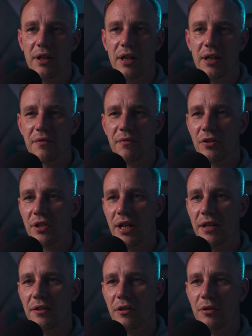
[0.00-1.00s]
As far as
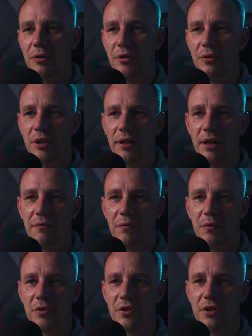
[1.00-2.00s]
I know, you can get
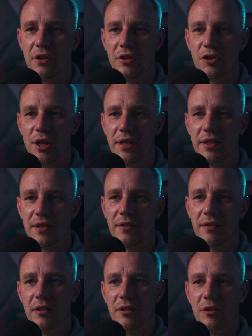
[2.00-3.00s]
Thorns on
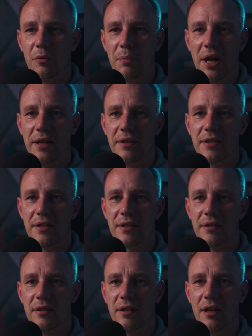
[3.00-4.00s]
chest, your
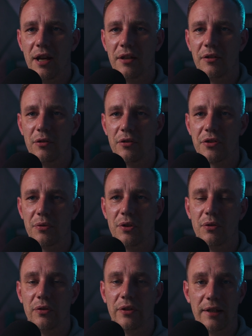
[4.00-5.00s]
pants, and also
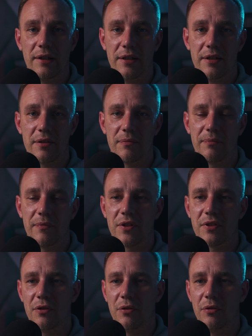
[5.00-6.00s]
your necklace.
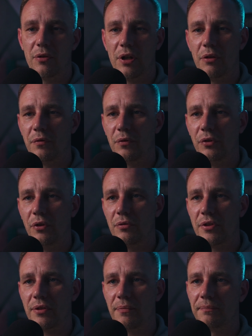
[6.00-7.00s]
So look out for
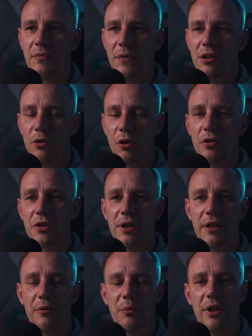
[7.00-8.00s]
those. You also
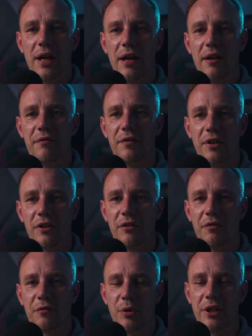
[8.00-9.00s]
kind of want to have a lot
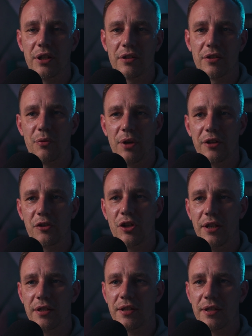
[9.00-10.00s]
of critical strike
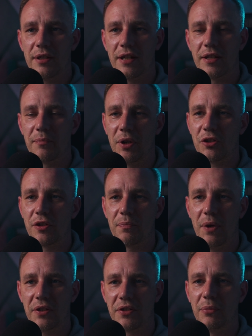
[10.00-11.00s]
chance as much as
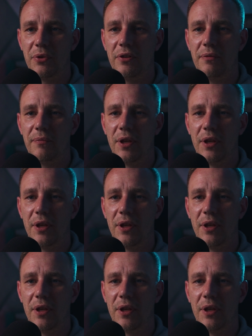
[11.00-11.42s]
possible